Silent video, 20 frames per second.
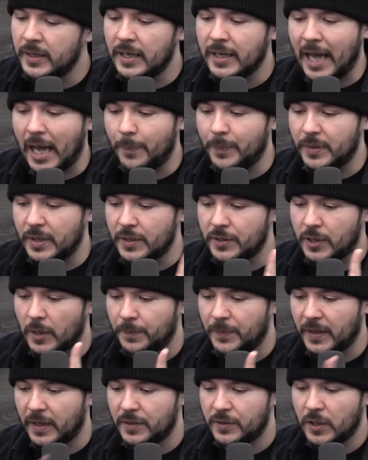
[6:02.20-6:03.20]
happen is
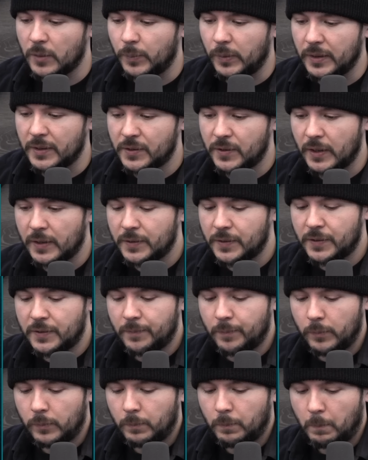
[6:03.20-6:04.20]
something as simple as this
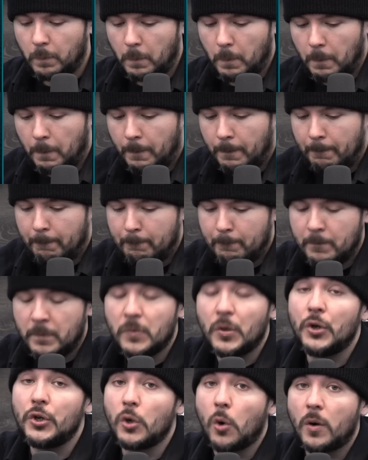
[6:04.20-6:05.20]
New
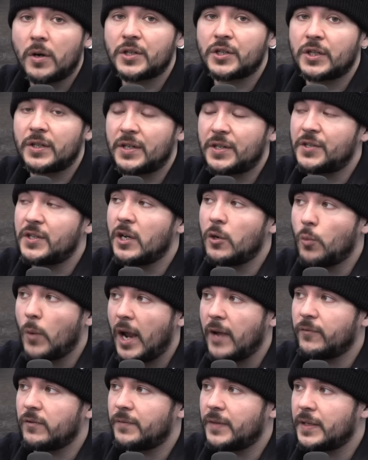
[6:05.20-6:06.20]
York's going to see a
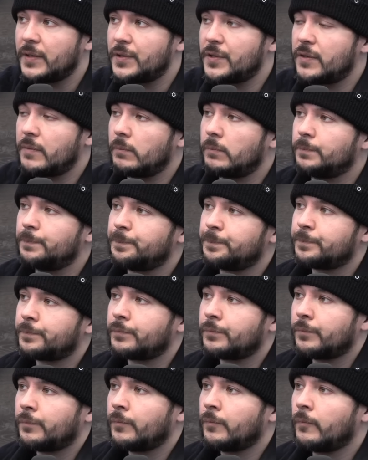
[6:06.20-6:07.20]
wave of this.
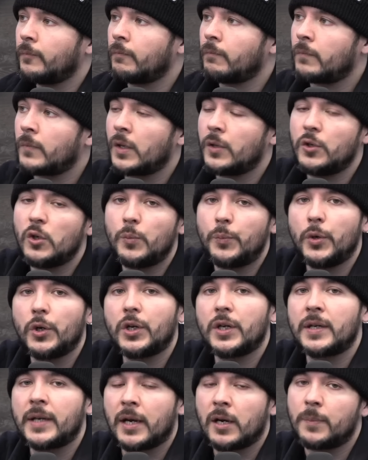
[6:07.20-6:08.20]
You book
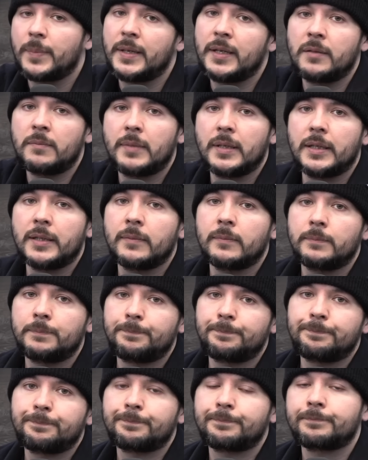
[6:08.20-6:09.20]
an Airbnb,
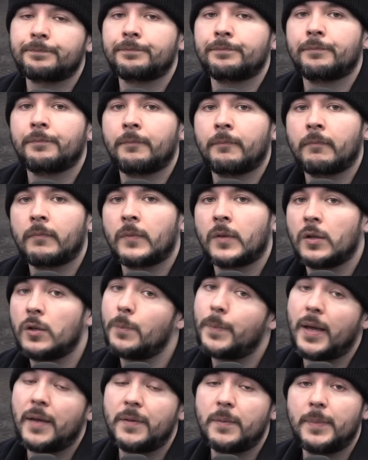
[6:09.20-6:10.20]
you
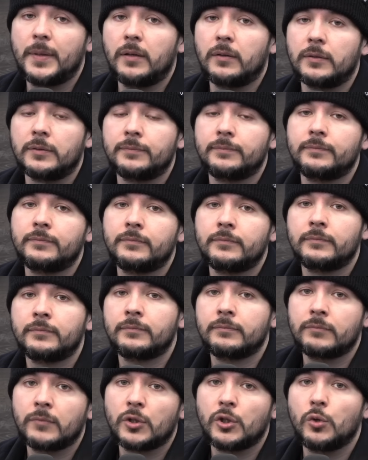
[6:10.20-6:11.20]
pay the bill,
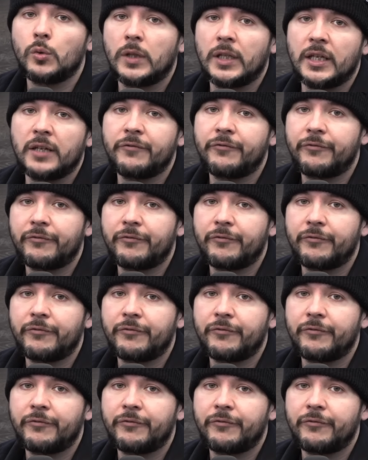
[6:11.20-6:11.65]
you leave.